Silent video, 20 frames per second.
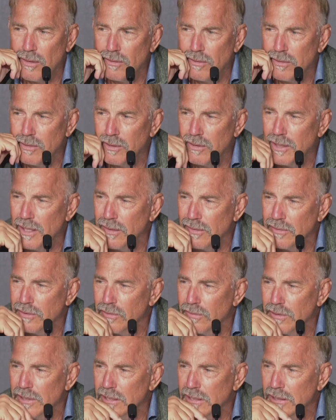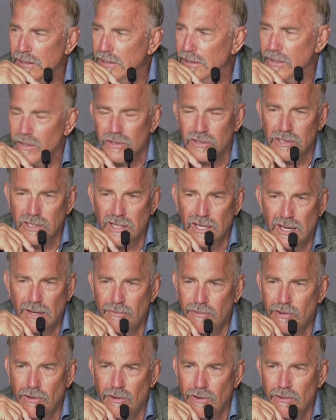don't know any theaters that
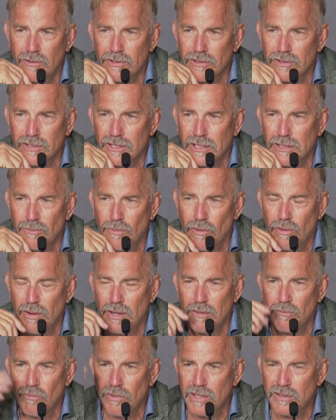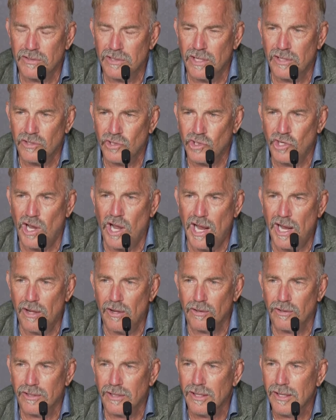have curtains anymore. And as a
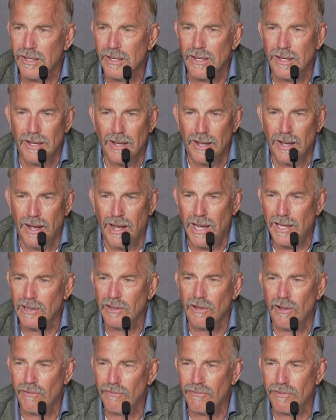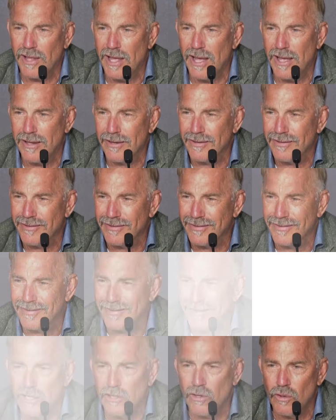child, I love that.
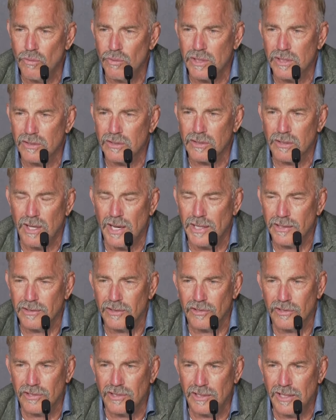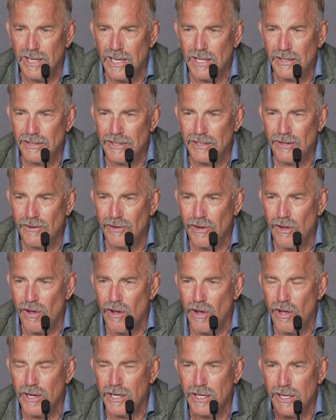I know what it's like to sit out there in the
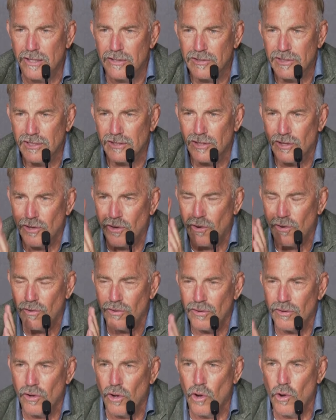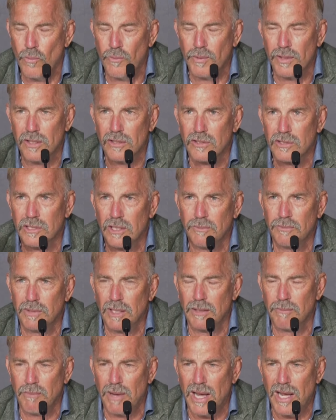audience and the curtain open and
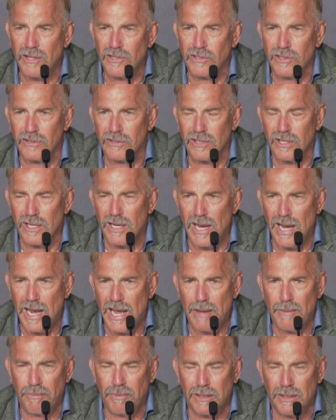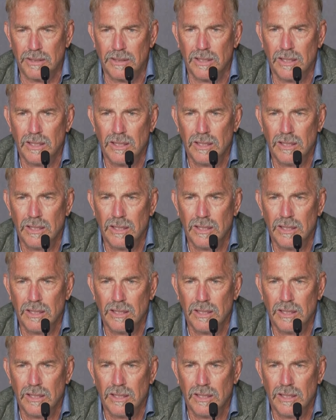something magic's going to happen